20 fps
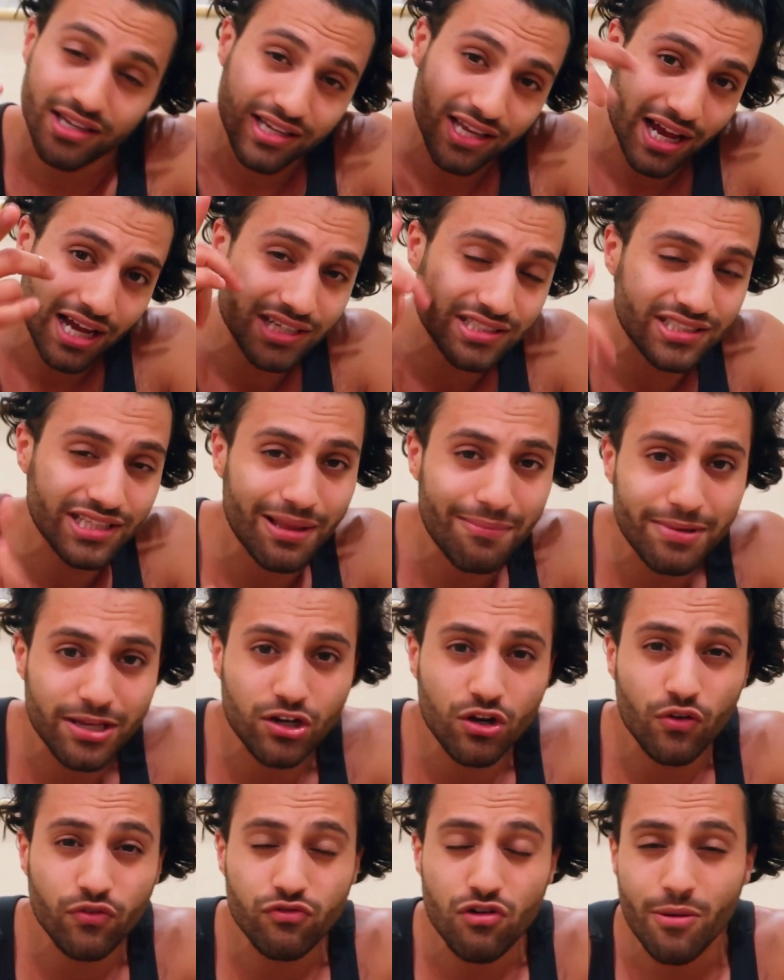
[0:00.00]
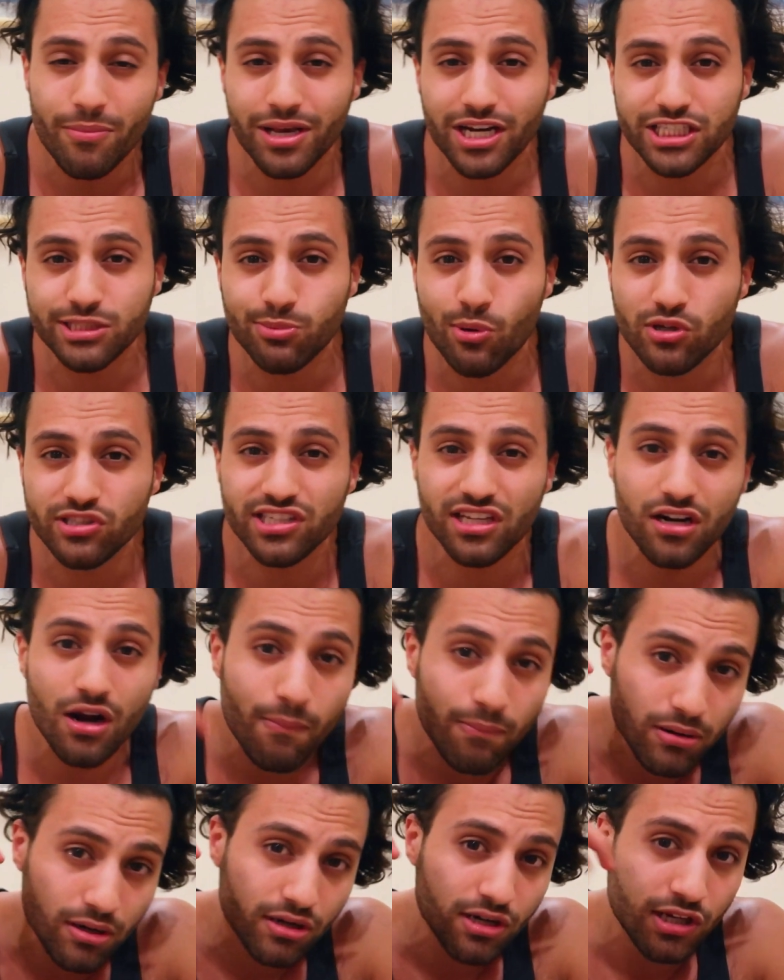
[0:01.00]
guys, let me know if you want me to expose that
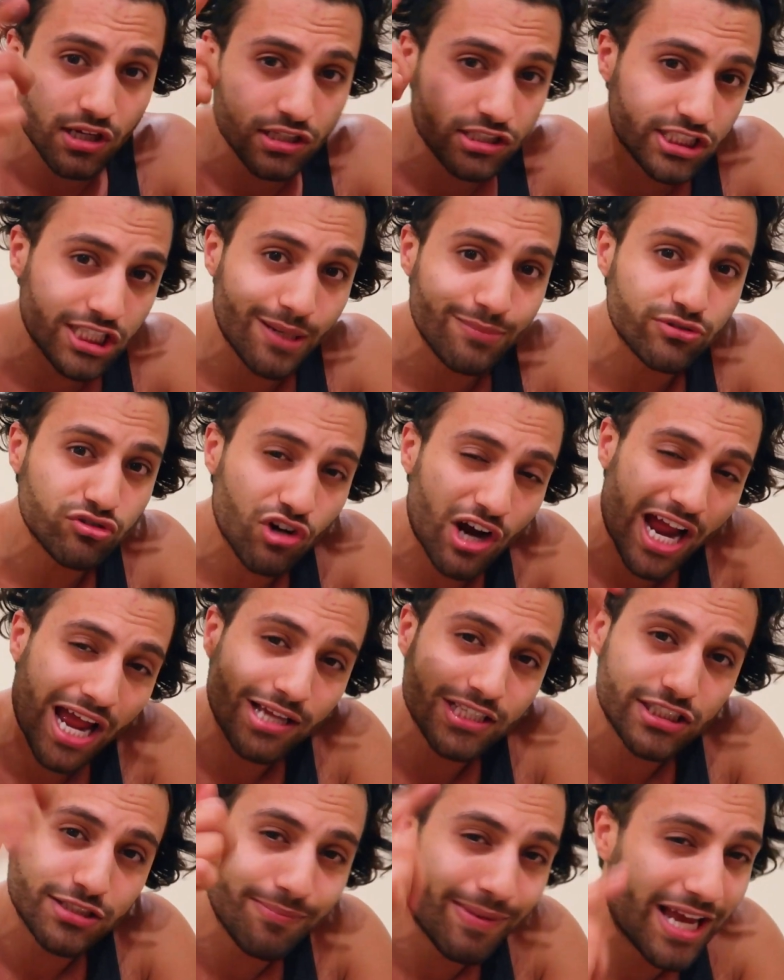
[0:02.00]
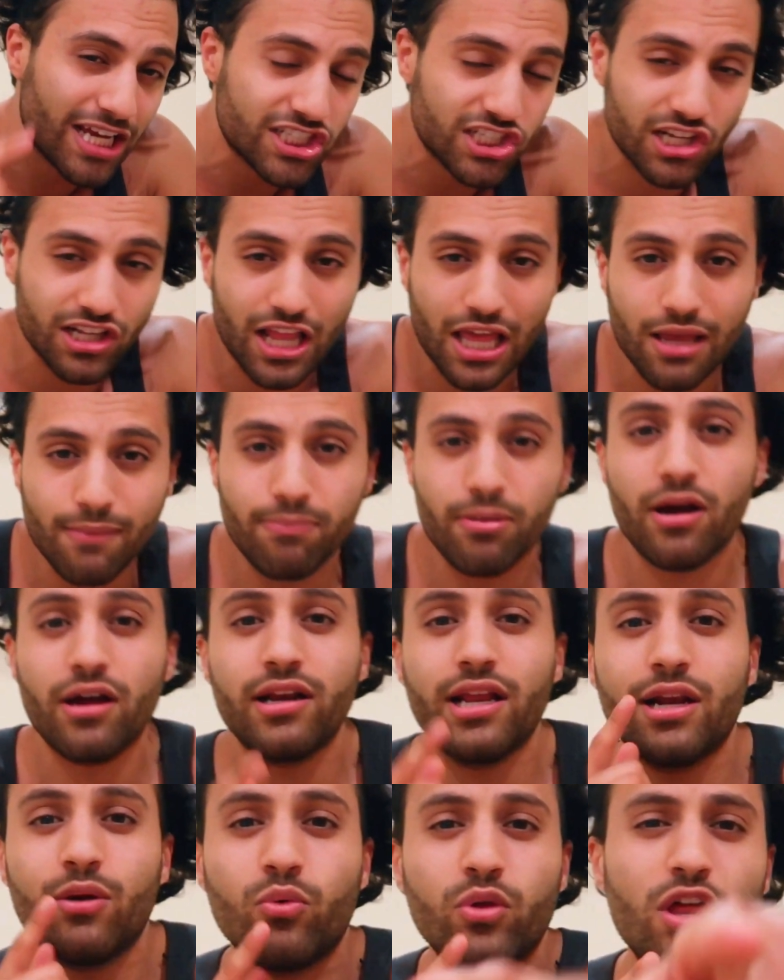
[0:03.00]
number. Subscribe, smash that like
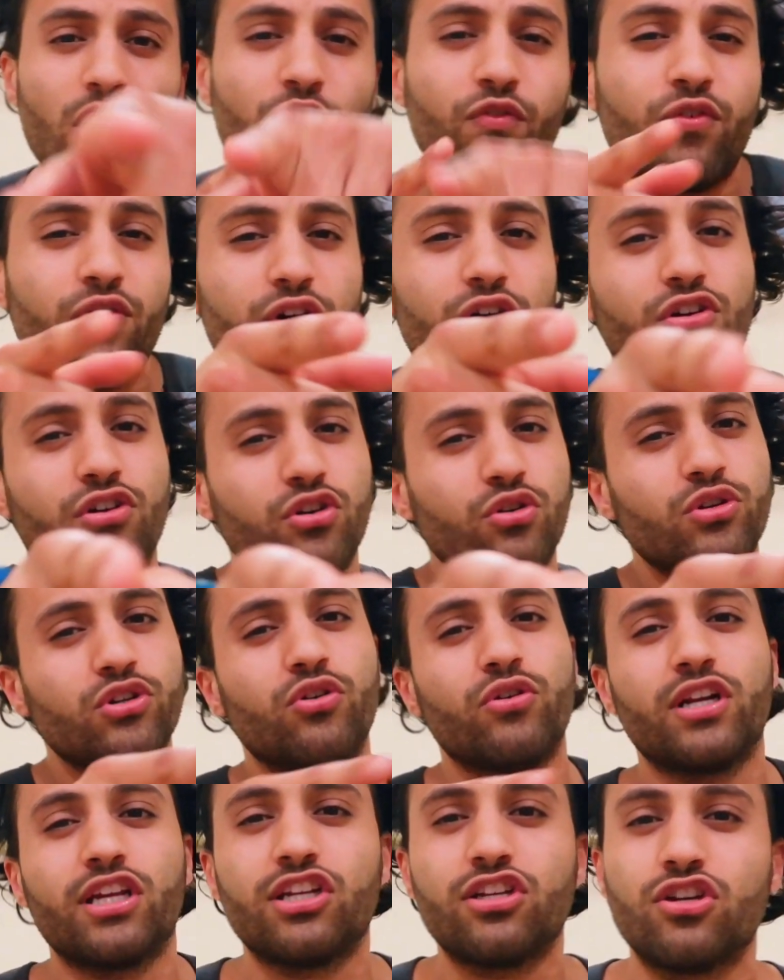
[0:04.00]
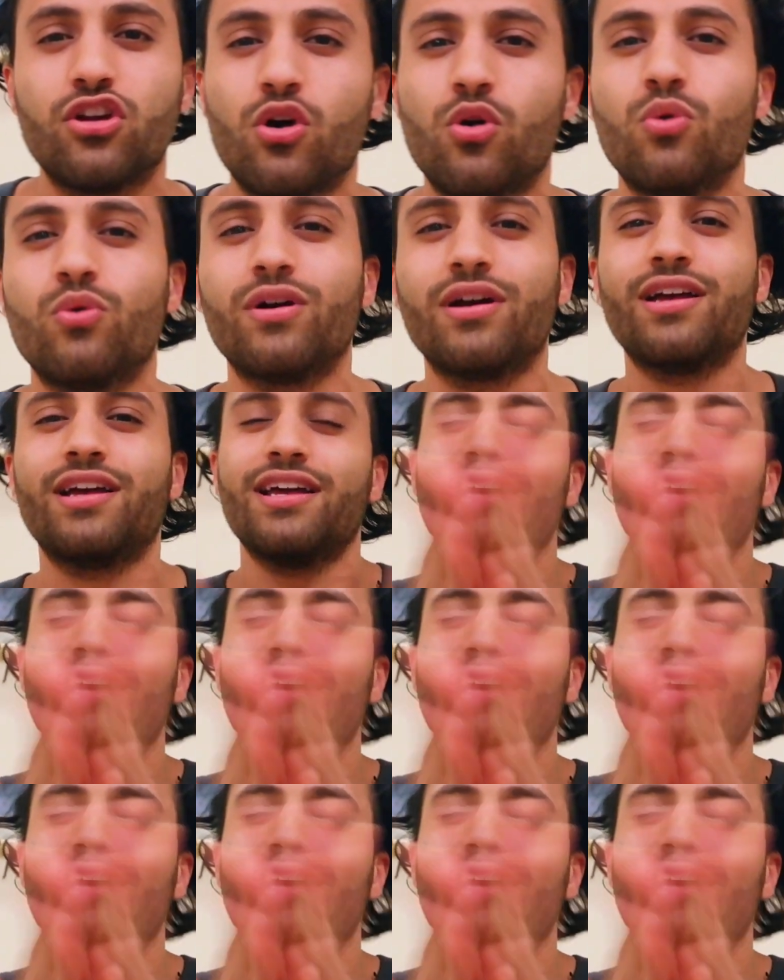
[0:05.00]
button, and without further ado, you already know,